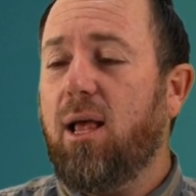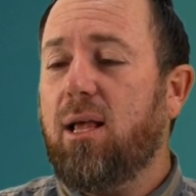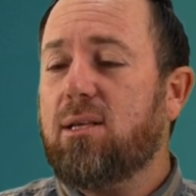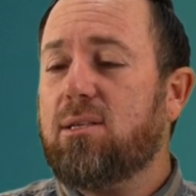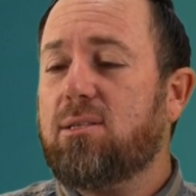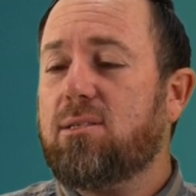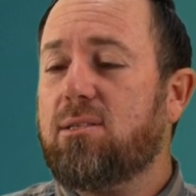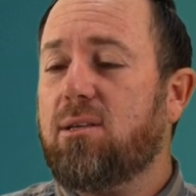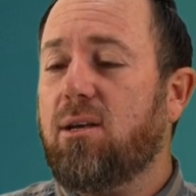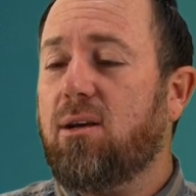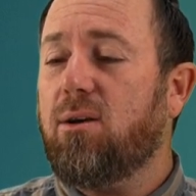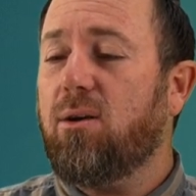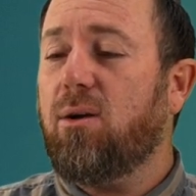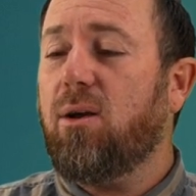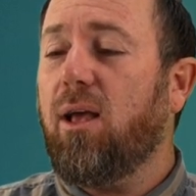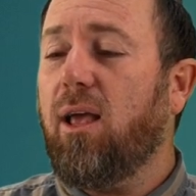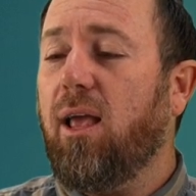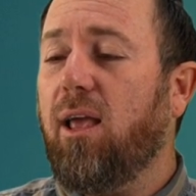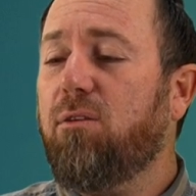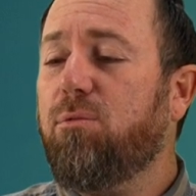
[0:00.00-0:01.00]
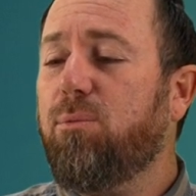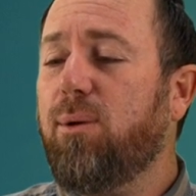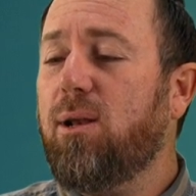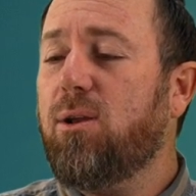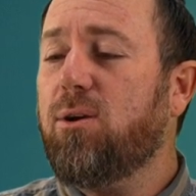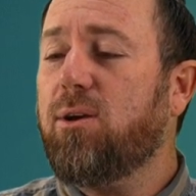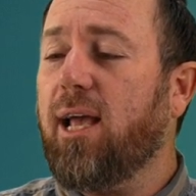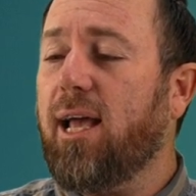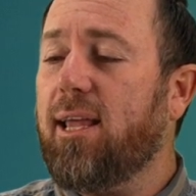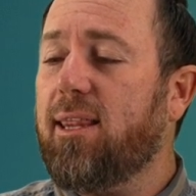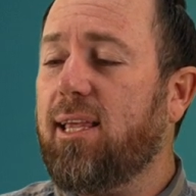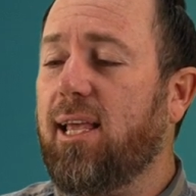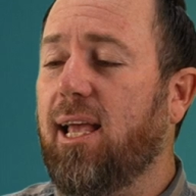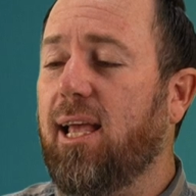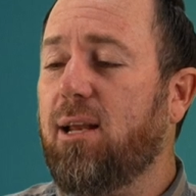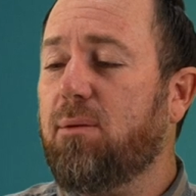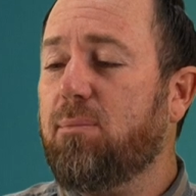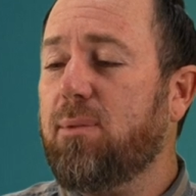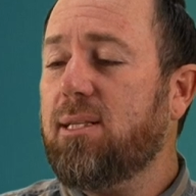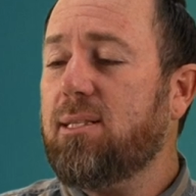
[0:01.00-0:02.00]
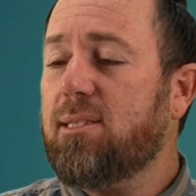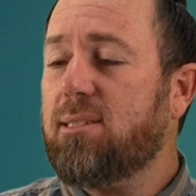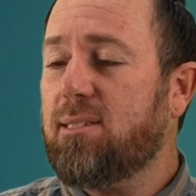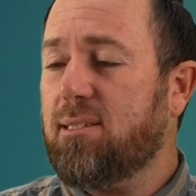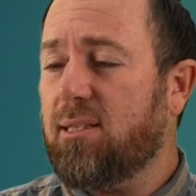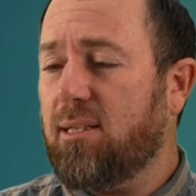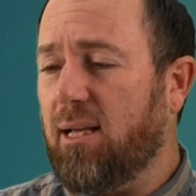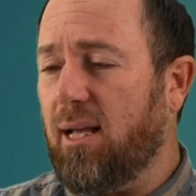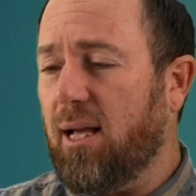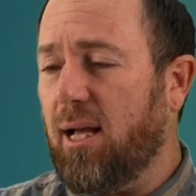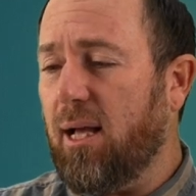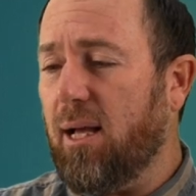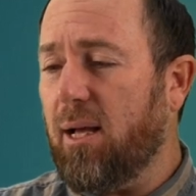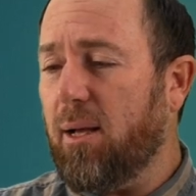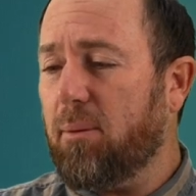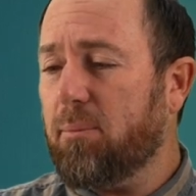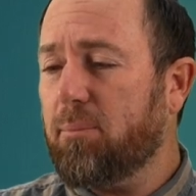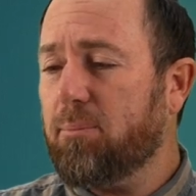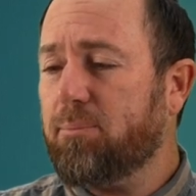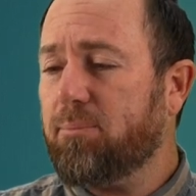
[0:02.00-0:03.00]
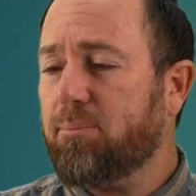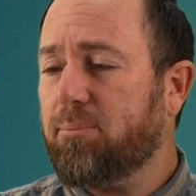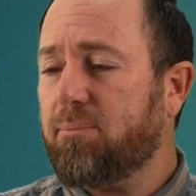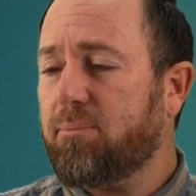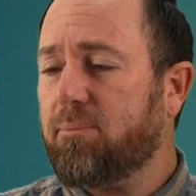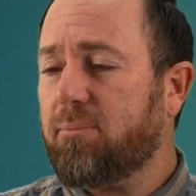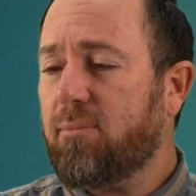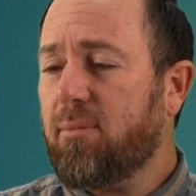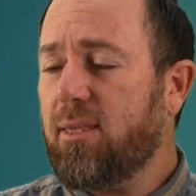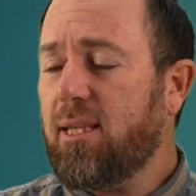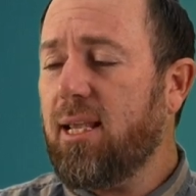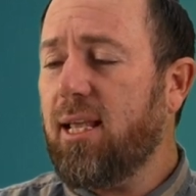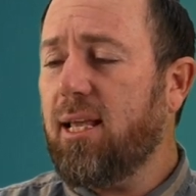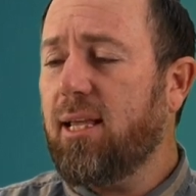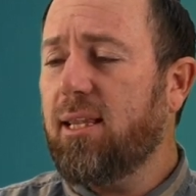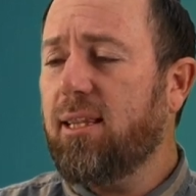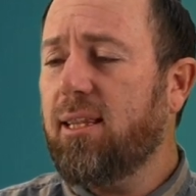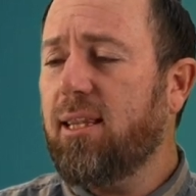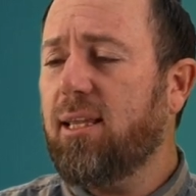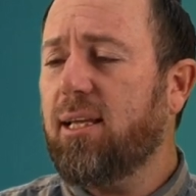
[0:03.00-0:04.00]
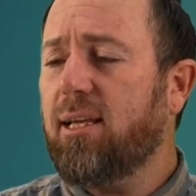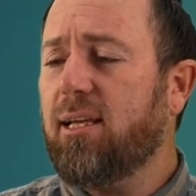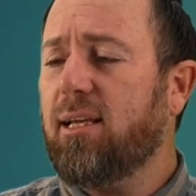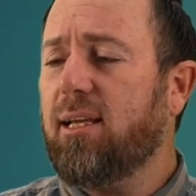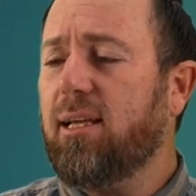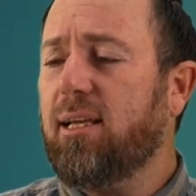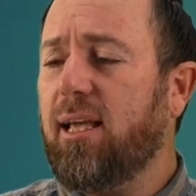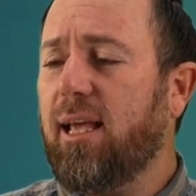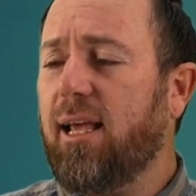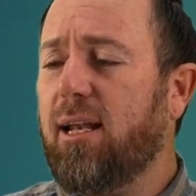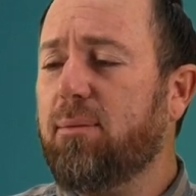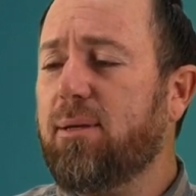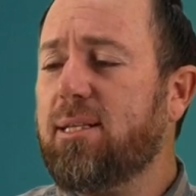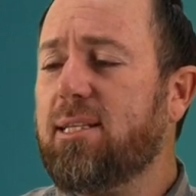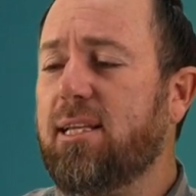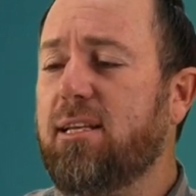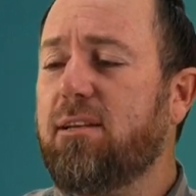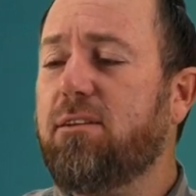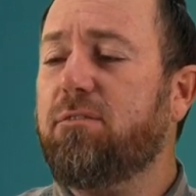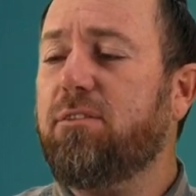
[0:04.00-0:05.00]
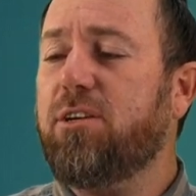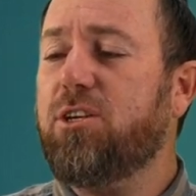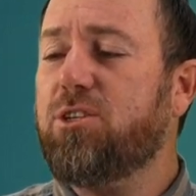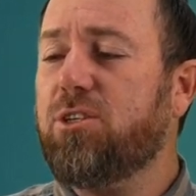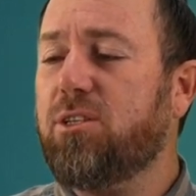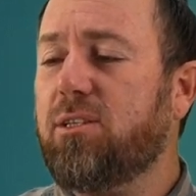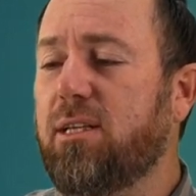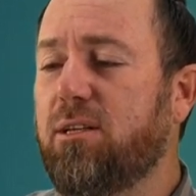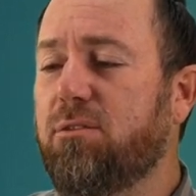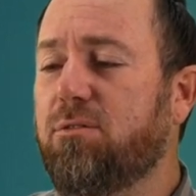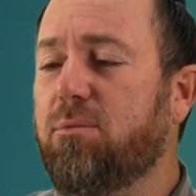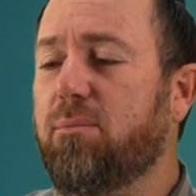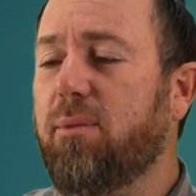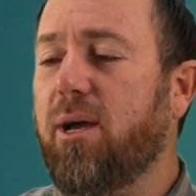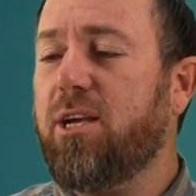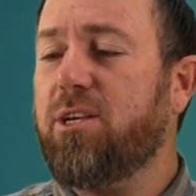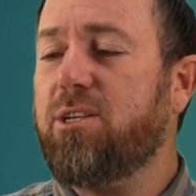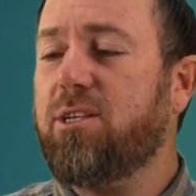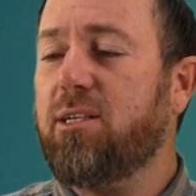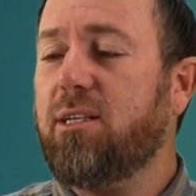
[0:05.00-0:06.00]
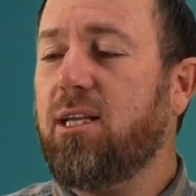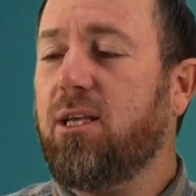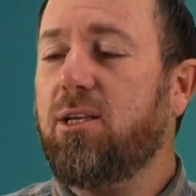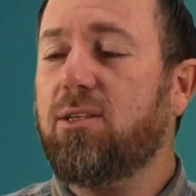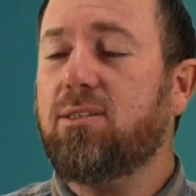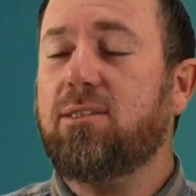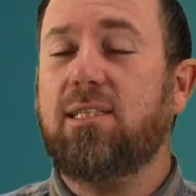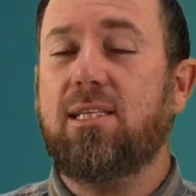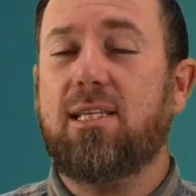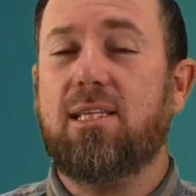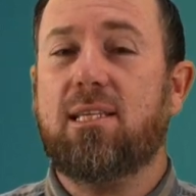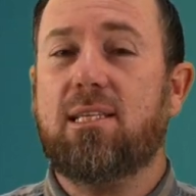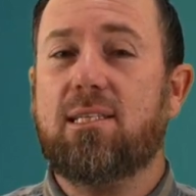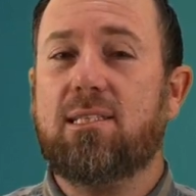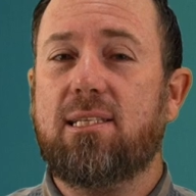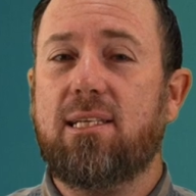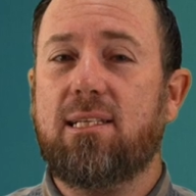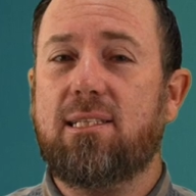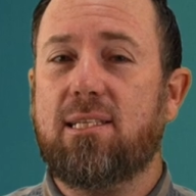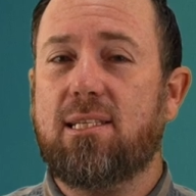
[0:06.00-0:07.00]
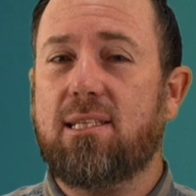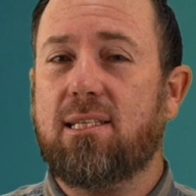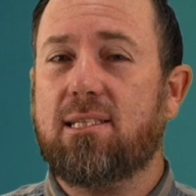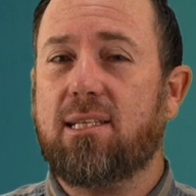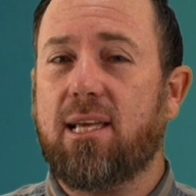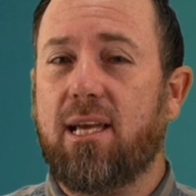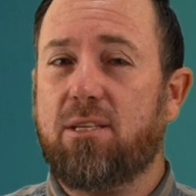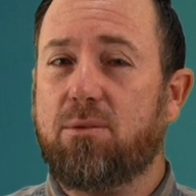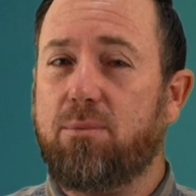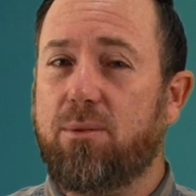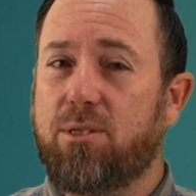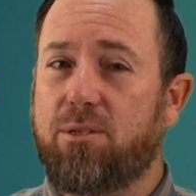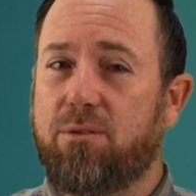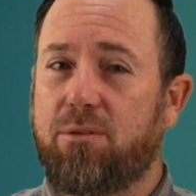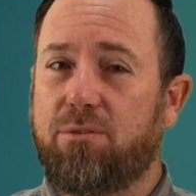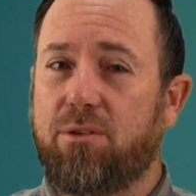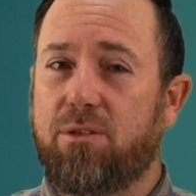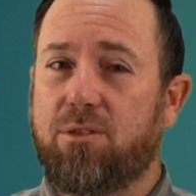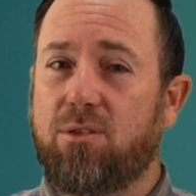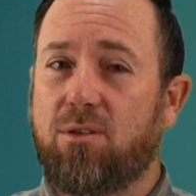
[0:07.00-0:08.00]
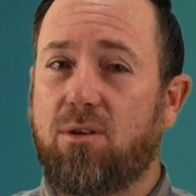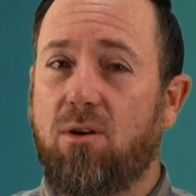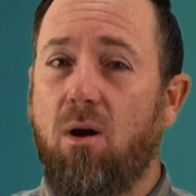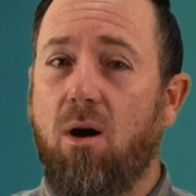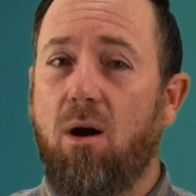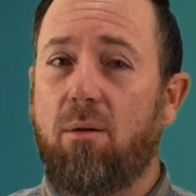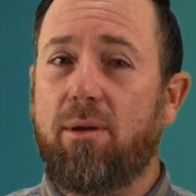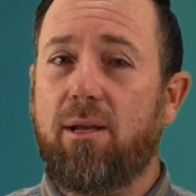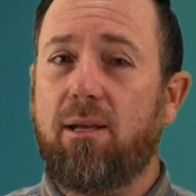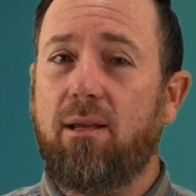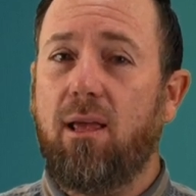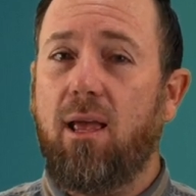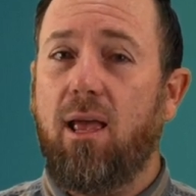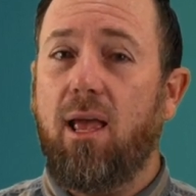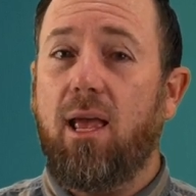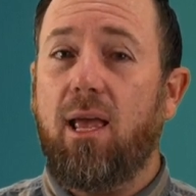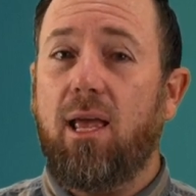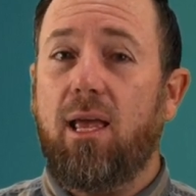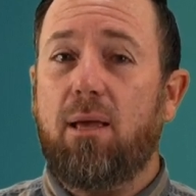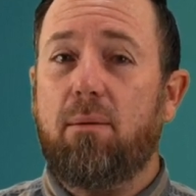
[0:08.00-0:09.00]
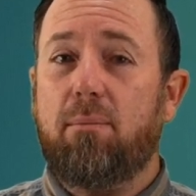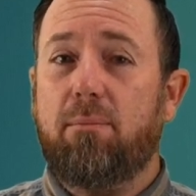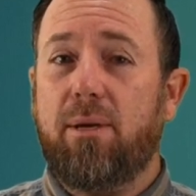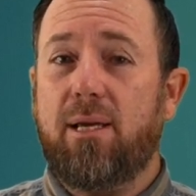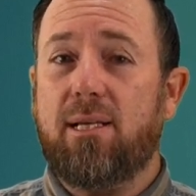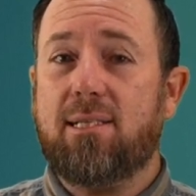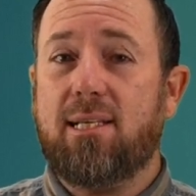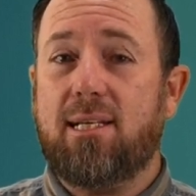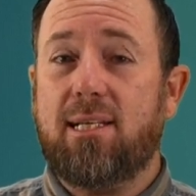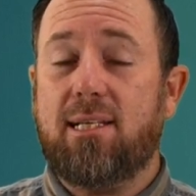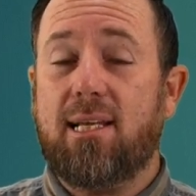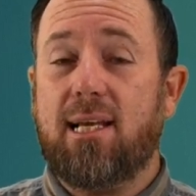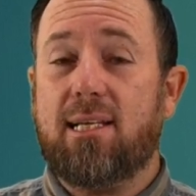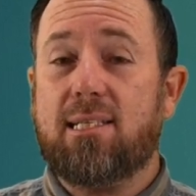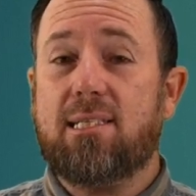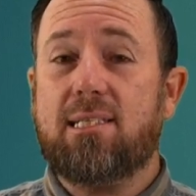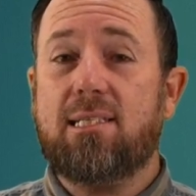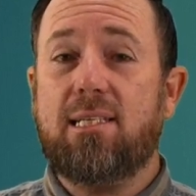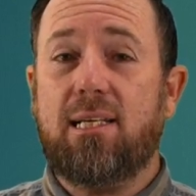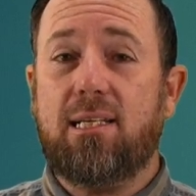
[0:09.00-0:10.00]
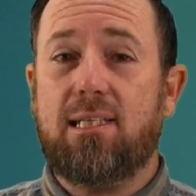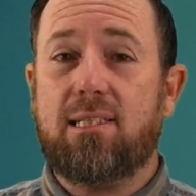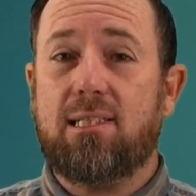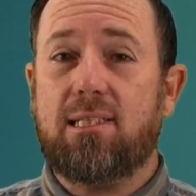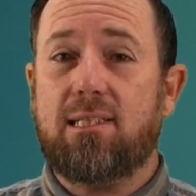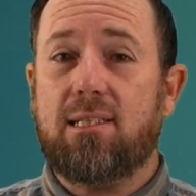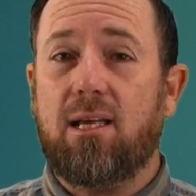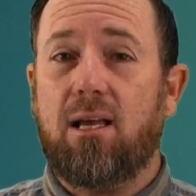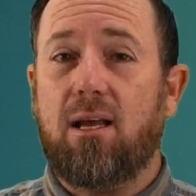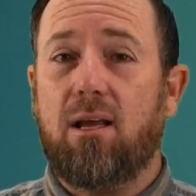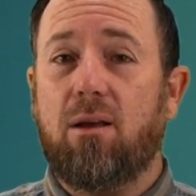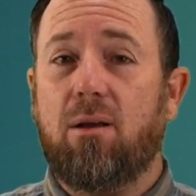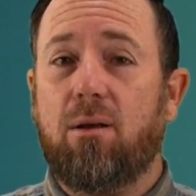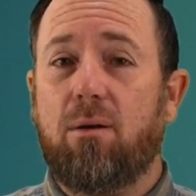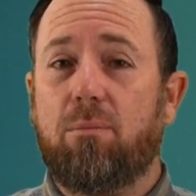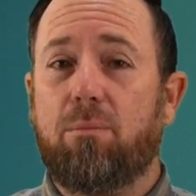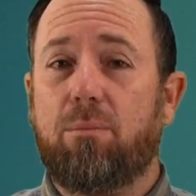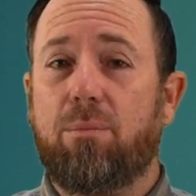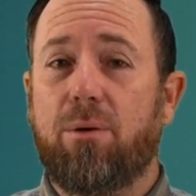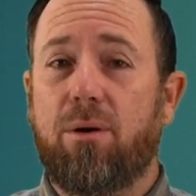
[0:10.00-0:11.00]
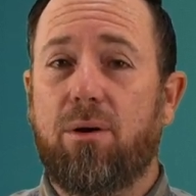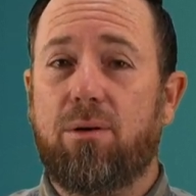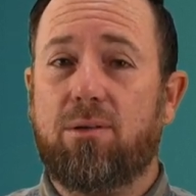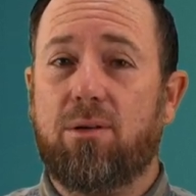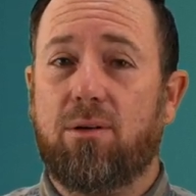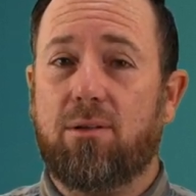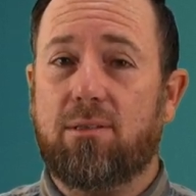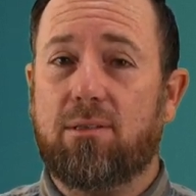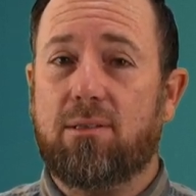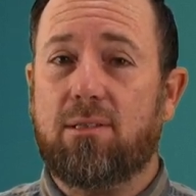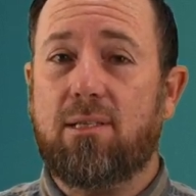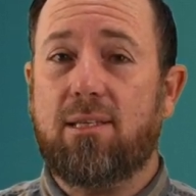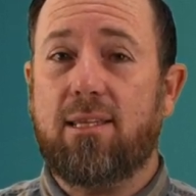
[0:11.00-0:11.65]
So if we look at the elements, the element individual information, you'll see that the 6 in this case, which refers to carbon, means that it has 6 protons.